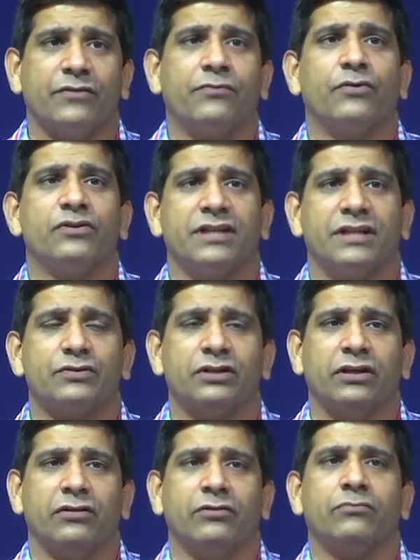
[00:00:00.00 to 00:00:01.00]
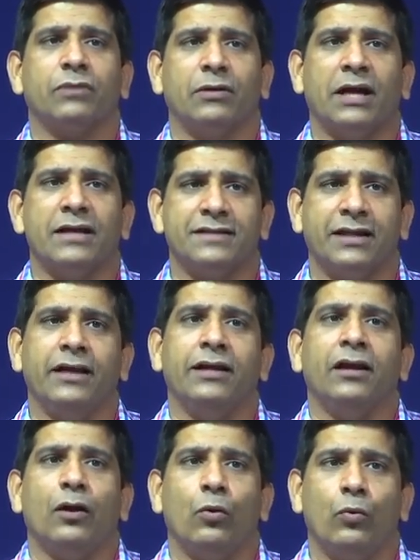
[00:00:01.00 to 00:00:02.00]
Of course, that's as a
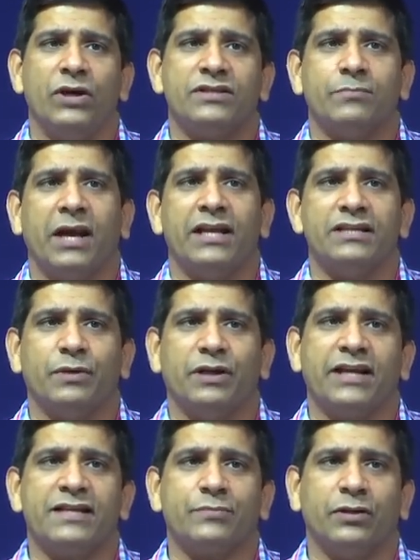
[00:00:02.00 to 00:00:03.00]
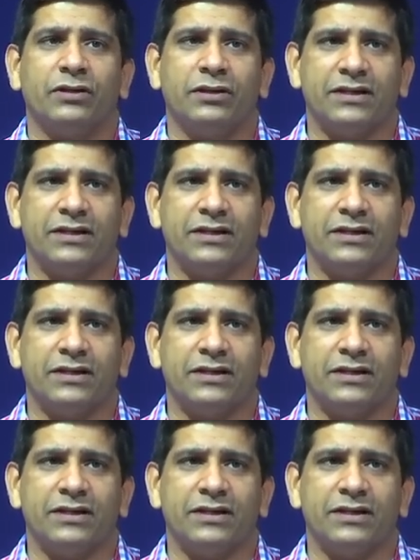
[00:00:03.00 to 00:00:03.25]
waste management expert,